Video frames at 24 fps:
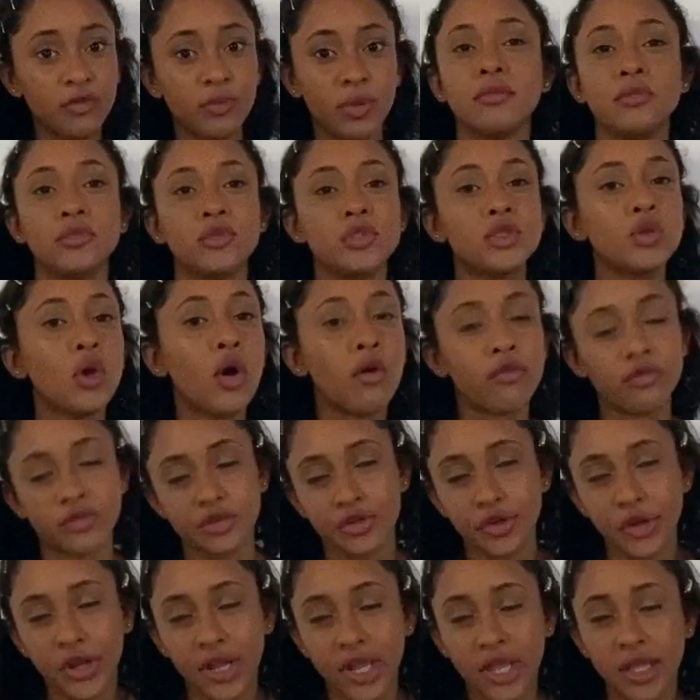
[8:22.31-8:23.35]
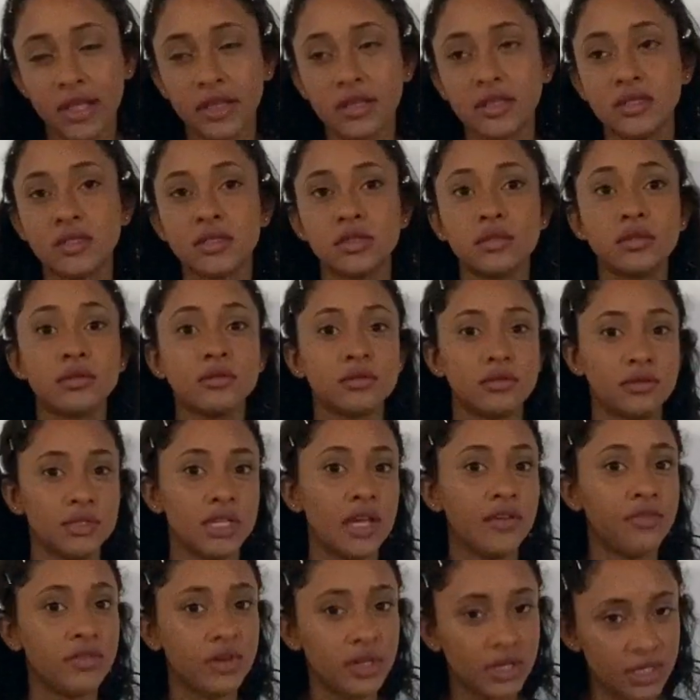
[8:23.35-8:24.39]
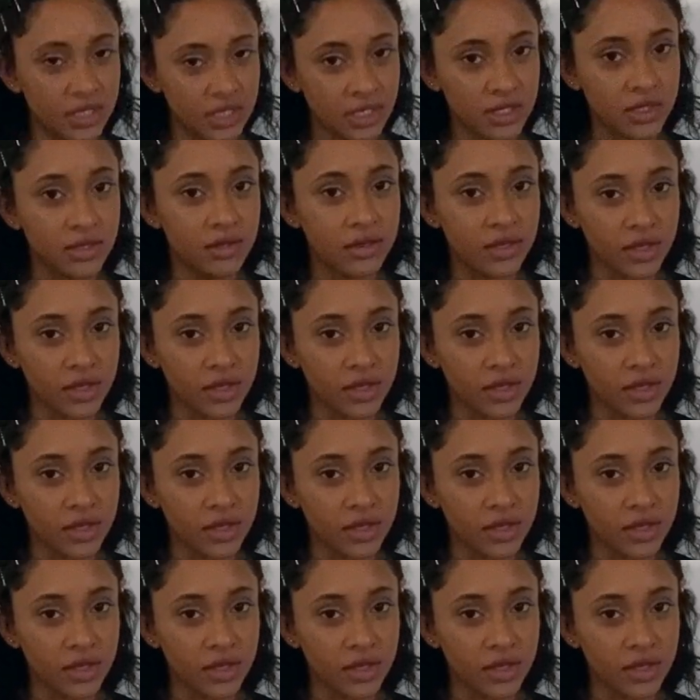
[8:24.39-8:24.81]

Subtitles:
but soft drinks definitely